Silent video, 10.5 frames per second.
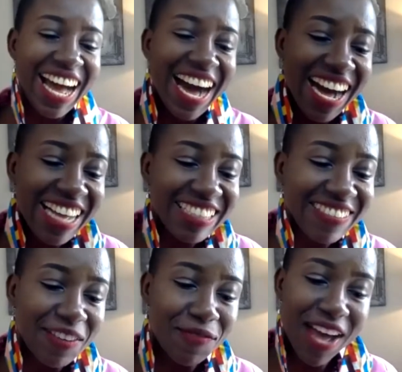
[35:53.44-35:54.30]
And
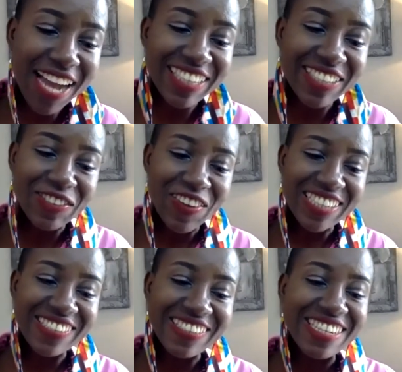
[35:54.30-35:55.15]
the final
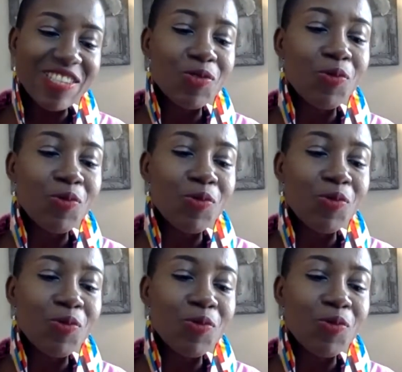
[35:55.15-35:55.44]
question is,